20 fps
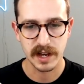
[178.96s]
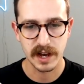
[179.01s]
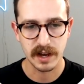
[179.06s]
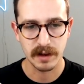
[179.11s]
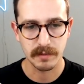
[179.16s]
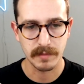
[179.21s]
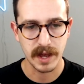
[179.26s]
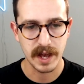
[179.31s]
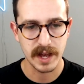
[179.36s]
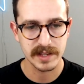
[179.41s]

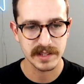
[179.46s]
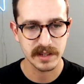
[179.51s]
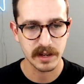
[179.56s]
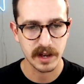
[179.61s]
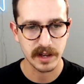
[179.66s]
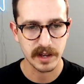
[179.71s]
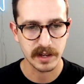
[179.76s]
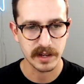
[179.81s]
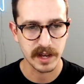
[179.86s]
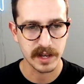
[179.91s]
as
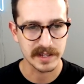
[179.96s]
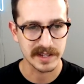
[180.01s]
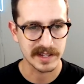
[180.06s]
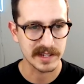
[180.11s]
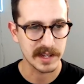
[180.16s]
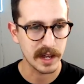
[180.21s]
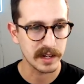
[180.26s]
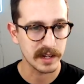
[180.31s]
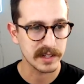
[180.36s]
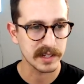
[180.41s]
I
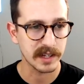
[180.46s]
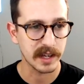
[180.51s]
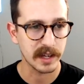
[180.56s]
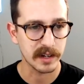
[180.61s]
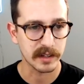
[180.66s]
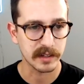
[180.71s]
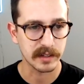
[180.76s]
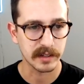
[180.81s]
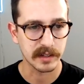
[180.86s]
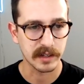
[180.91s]
started to get
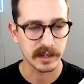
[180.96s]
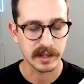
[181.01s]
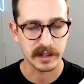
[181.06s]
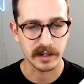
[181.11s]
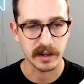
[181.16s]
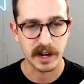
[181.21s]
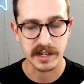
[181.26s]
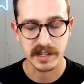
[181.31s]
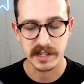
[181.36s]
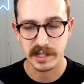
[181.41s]
an
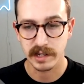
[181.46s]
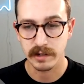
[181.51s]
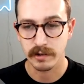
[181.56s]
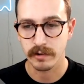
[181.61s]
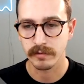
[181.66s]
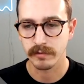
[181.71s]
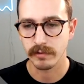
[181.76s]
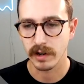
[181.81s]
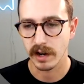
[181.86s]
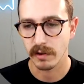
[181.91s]
idea
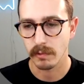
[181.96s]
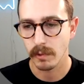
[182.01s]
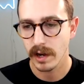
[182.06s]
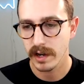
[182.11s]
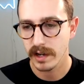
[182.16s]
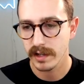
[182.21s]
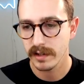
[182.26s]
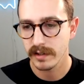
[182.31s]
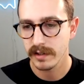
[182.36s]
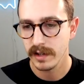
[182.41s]
of what I
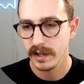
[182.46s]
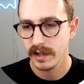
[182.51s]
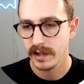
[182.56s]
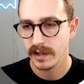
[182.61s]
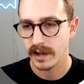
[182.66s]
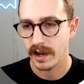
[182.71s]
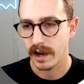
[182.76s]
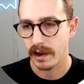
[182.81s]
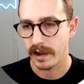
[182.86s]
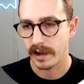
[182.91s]
wanted,
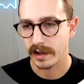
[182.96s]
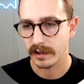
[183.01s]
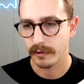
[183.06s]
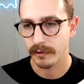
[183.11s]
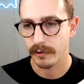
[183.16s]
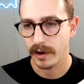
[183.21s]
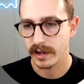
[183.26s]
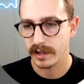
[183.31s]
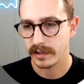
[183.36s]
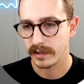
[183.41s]
I
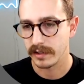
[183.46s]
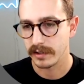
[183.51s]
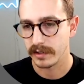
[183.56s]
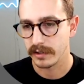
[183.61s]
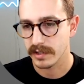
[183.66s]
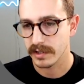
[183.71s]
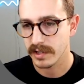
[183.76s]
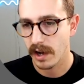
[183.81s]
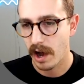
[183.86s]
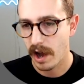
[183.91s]
created a
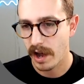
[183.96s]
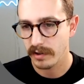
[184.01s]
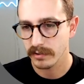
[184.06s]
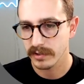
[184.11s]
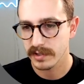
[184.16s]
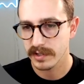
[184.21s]
new title